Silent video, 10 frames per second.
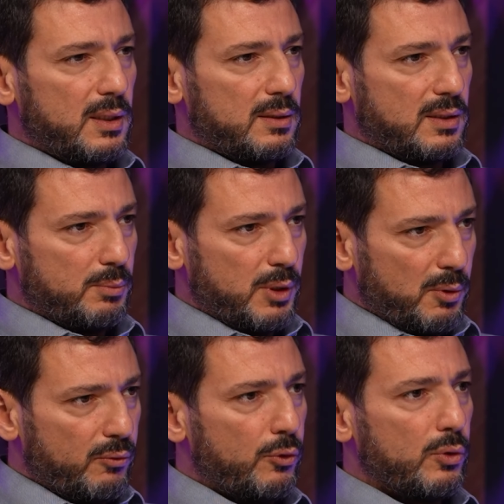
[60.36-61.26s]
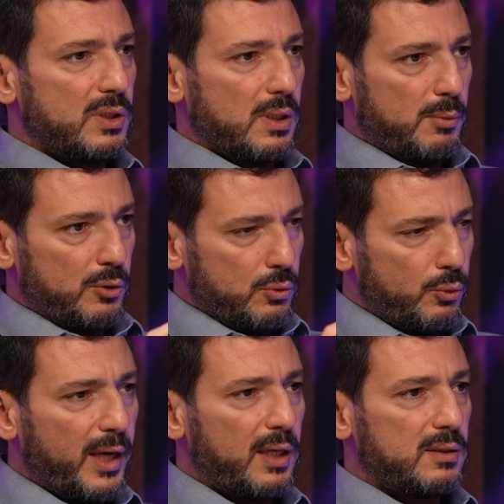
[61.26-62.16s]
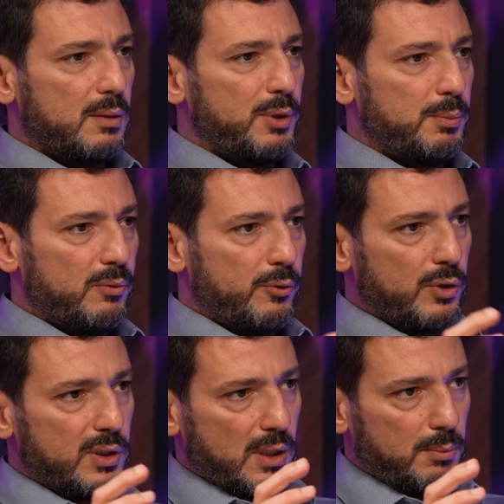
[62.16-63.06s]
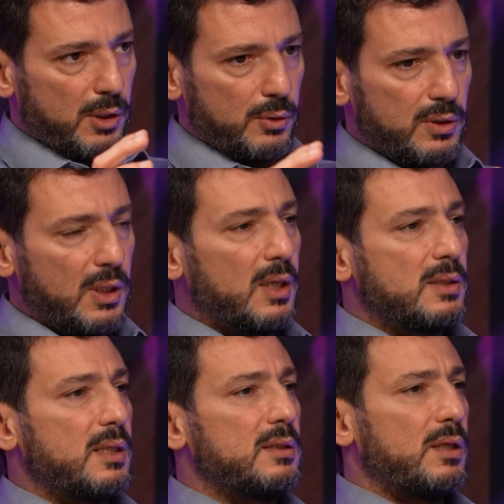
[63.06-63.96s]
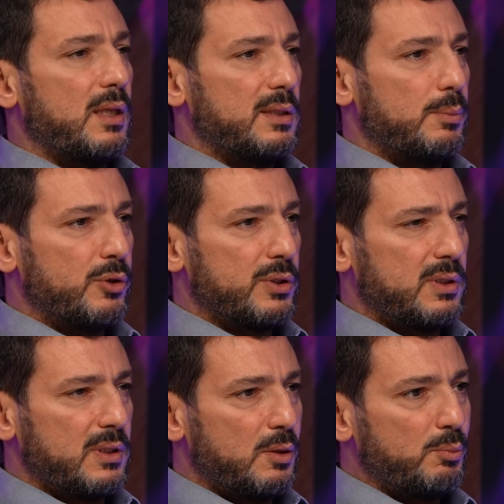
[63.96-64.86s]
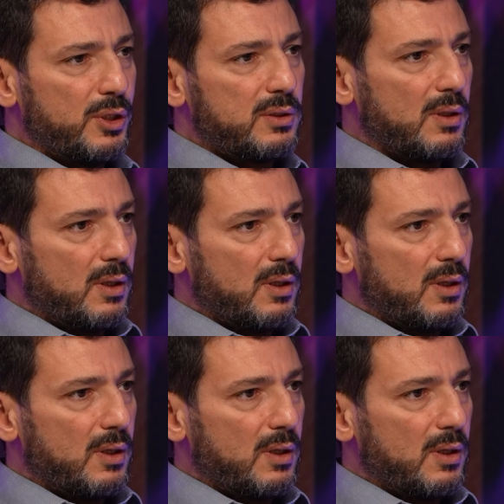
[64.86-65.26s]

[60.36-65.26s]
and some people focus about weight, some people focus about central adiposity, but